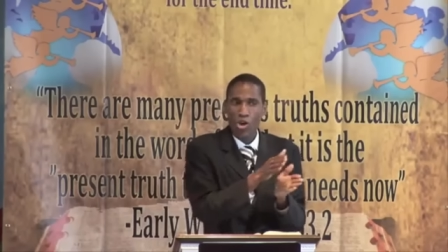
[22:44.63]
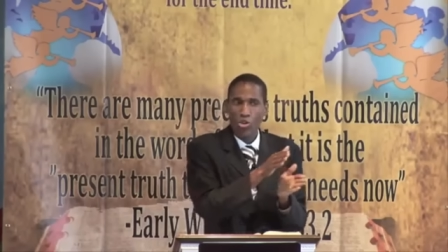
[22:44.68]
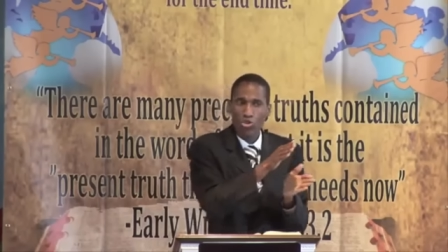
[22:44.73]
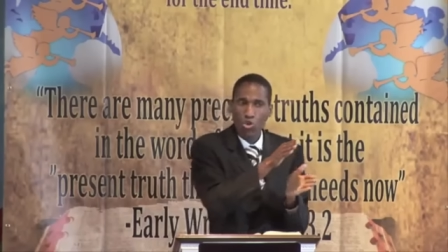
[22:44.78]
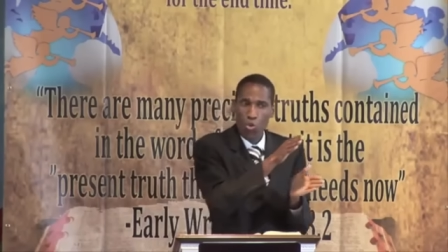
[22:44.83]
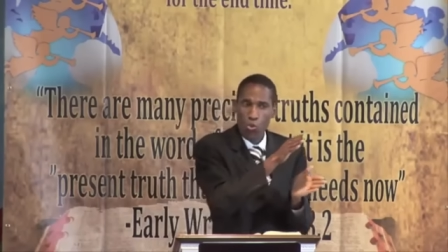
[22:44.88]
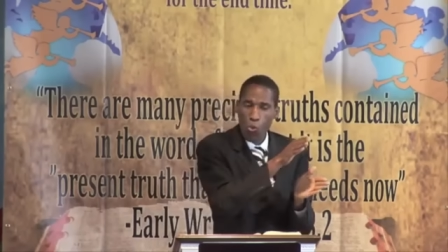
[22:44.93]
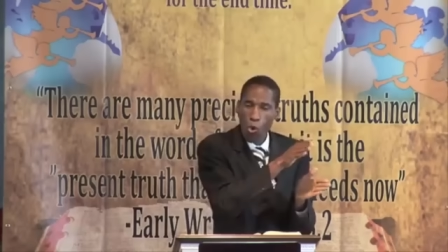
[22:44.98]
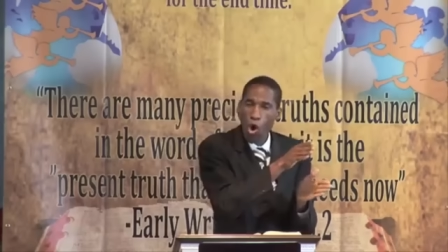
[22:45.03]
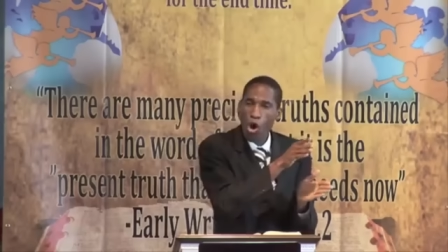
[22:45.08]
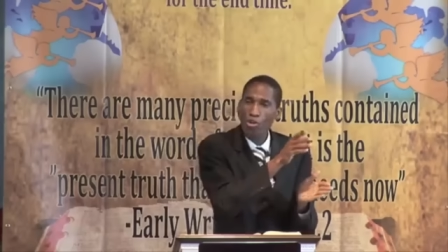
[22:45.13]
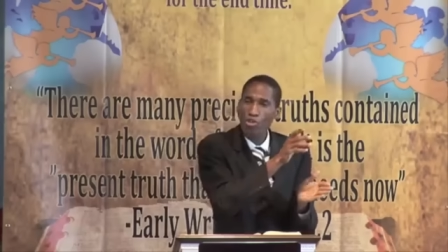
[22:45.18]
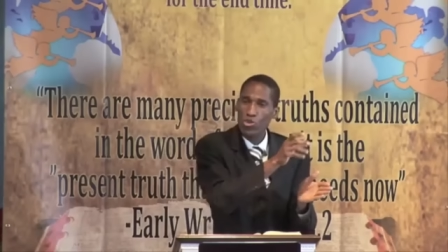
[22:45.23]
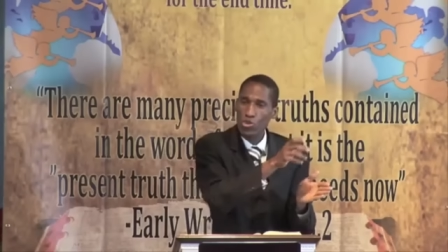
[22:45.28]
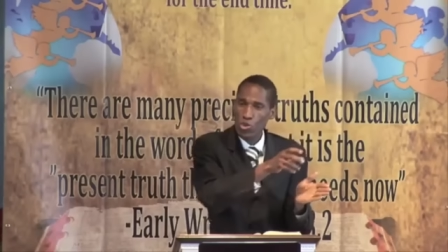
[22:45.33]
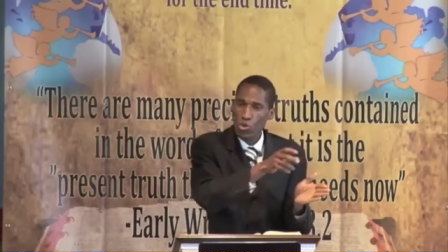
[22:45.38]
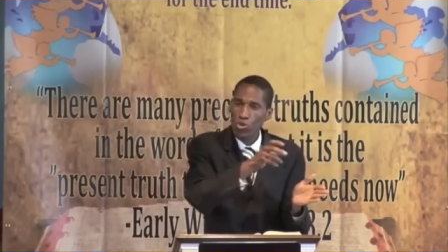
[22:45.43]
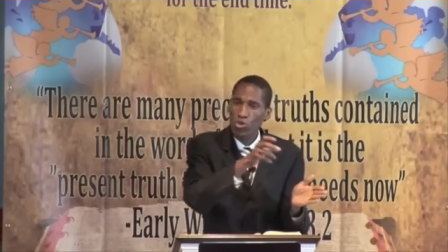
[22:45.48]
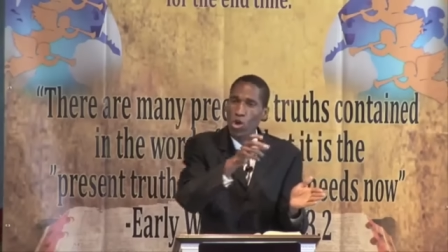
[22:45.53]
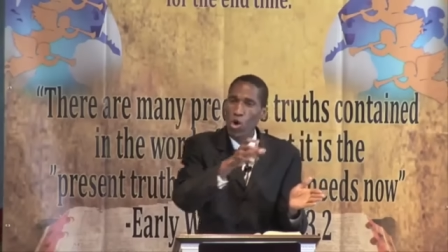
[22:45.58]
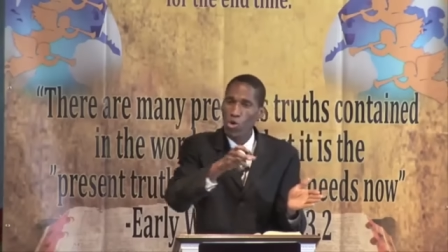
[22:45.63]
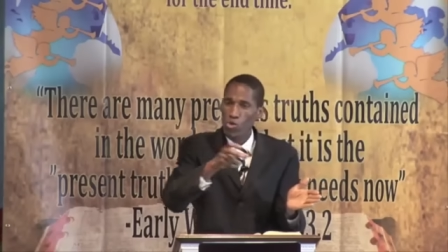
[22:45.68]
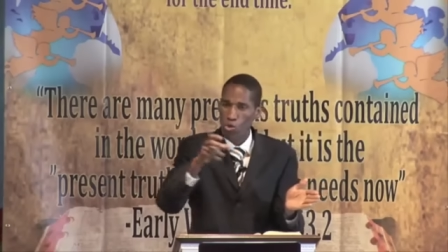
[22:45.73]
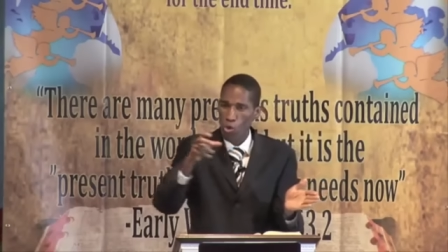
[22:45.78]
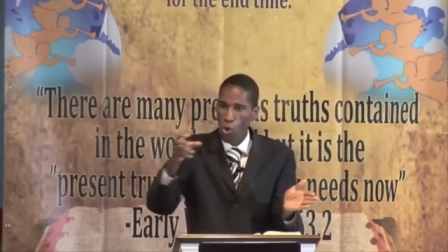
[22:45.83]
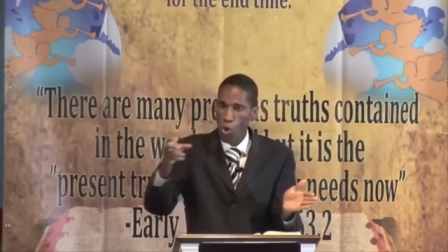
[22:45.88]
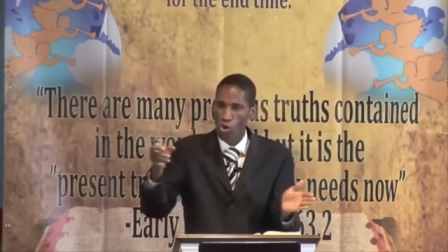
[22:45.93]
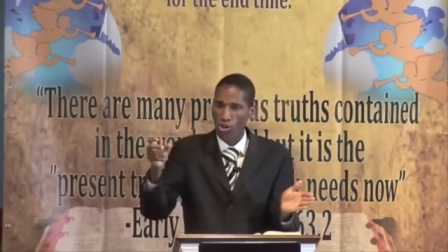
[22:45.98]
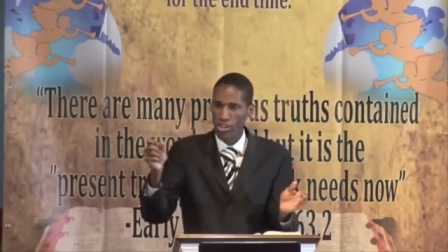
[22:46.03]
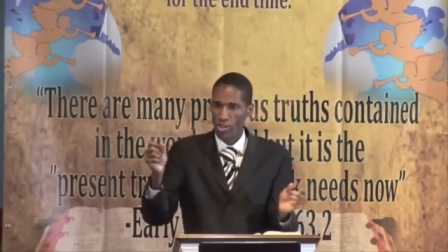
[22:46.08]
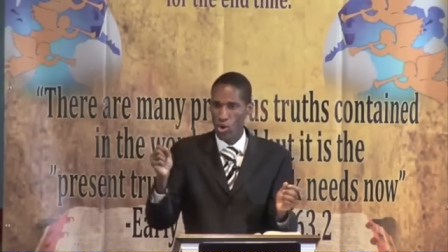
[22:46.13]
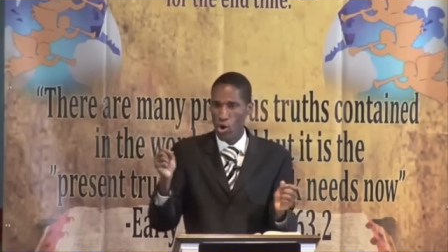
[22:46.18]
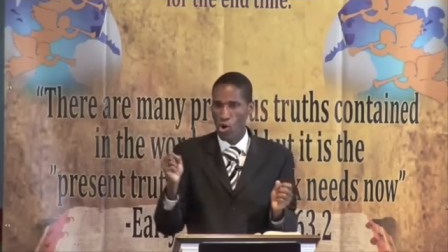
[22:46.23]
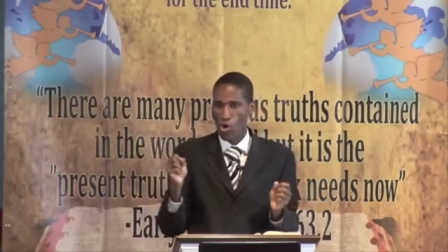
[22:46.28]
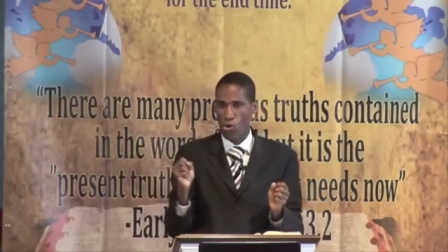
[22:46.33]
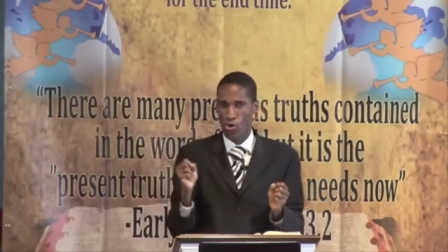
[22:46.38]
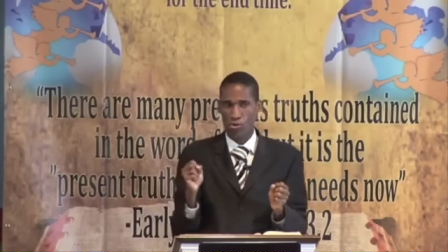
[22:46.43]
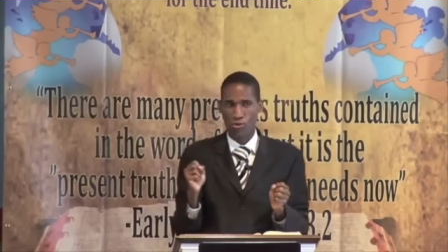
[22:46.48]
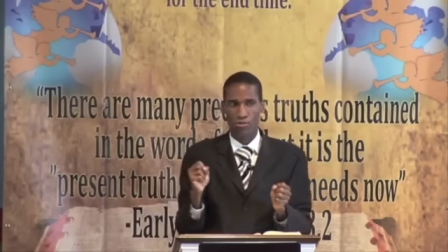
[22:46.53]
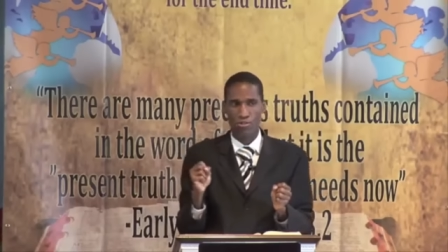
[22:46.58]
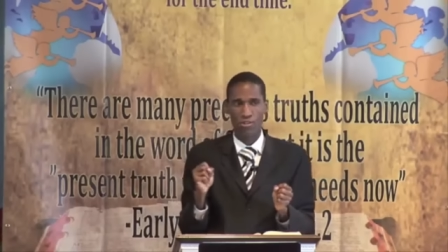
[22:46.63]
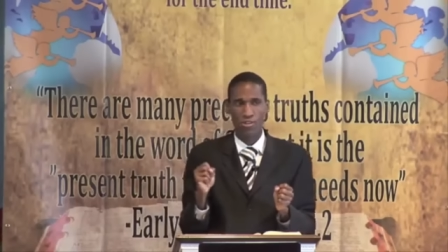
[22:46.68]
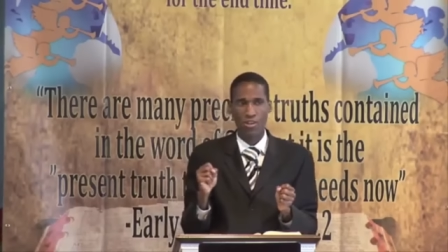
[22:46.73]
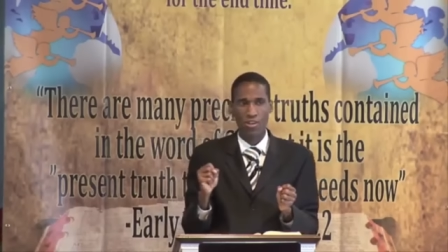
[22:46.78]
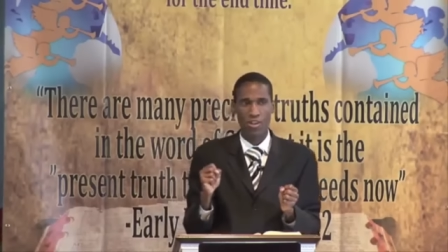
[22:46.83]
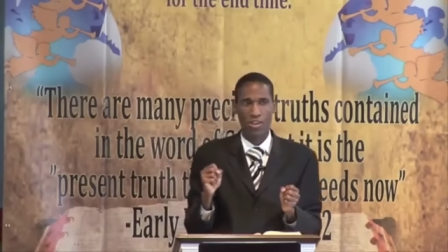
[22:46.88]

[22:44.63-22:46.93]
to walk through those holy doors.